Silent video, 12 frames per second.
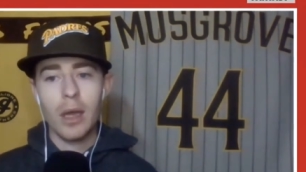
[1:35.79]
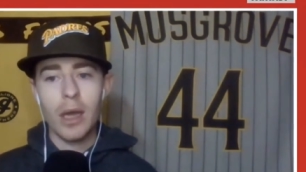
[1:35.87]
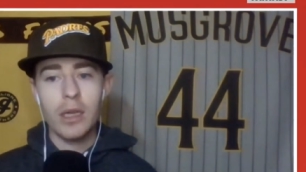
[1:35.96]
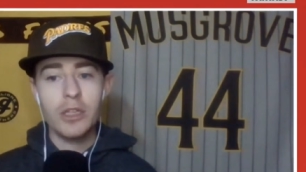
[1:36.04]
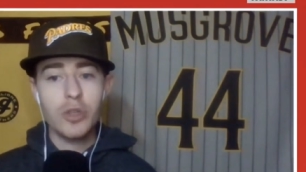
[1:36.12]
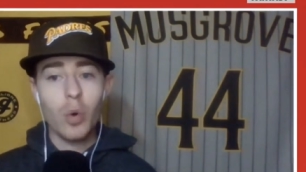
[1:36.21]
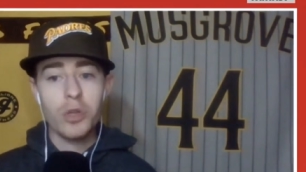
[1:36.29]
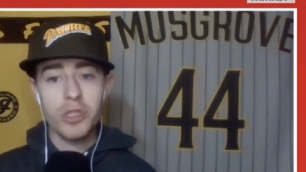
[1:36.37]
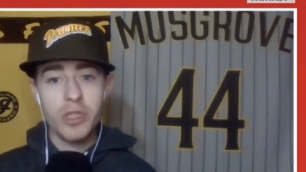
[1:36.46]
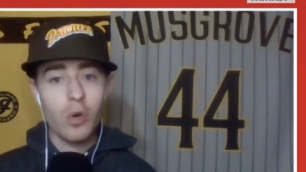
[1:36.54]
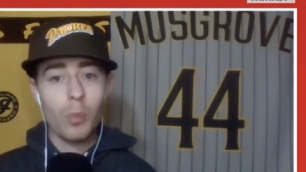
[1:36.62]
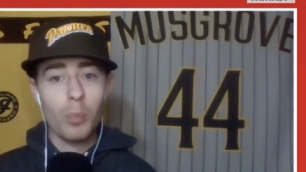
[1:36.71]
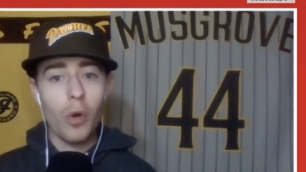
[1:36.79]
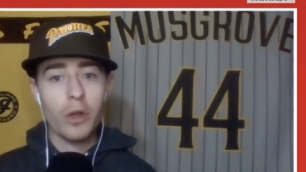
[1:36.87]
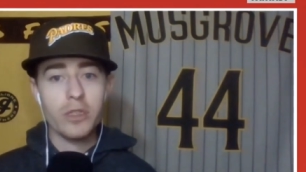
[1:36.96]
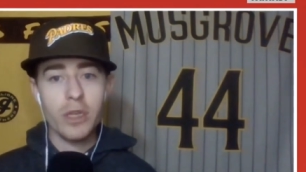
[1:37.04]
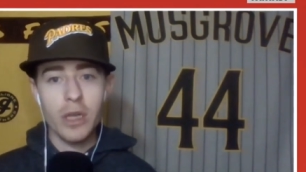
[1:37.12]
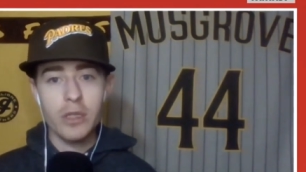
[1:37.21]
And he scored zero
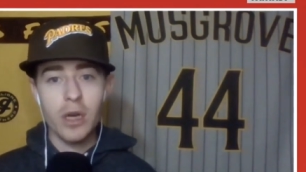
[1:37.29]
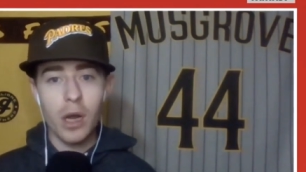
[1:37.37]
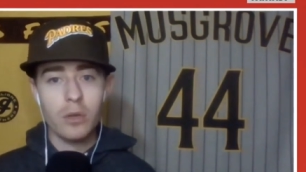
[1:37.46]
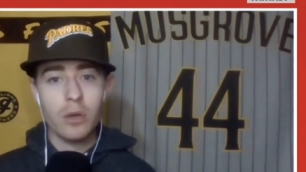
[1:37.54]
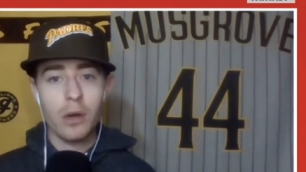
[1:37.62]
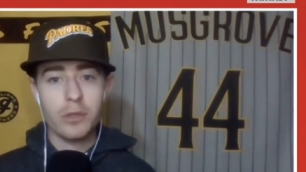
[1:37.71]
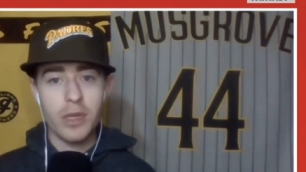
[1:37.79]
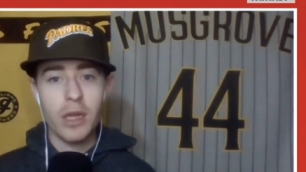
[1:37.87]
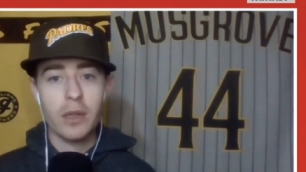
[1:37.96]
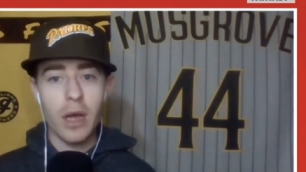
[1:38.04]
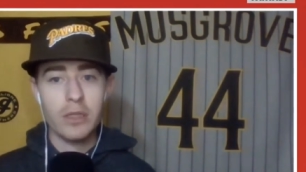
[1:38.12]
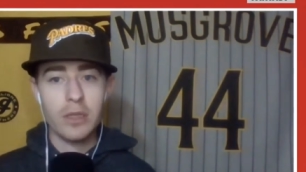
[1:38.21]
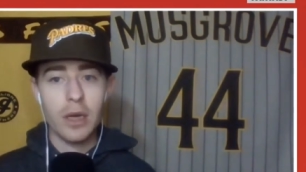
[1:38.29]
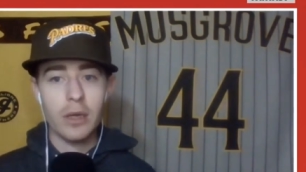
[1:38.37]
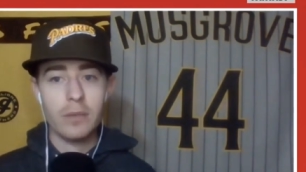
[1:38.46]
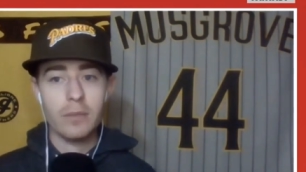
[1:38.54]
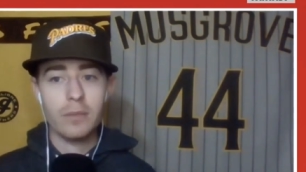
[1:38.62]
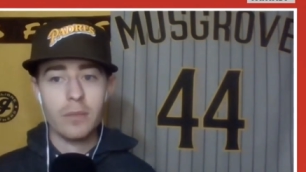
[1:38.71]
points against Colorado State last night.
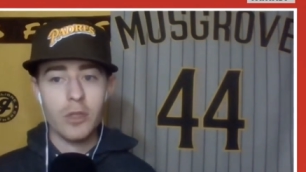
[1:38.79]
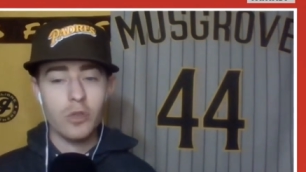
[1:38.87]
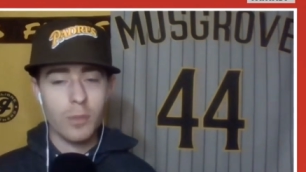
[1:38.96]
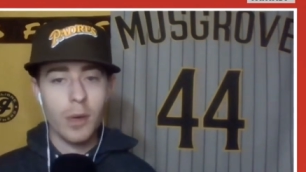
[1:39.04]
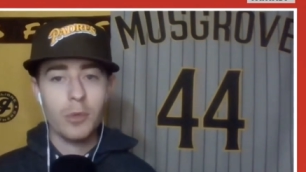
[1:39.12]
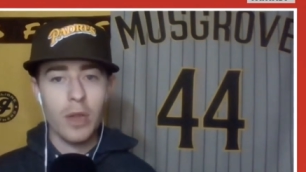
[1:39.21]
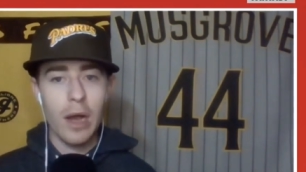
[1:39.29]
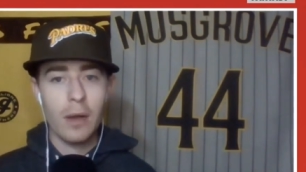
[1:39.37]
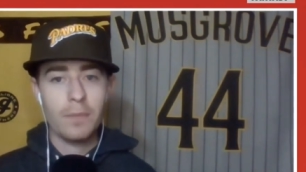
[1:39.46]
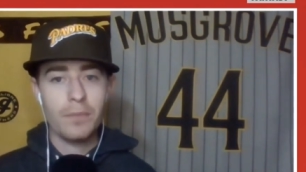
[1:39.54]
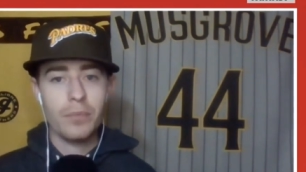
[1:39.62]
Let's remember that.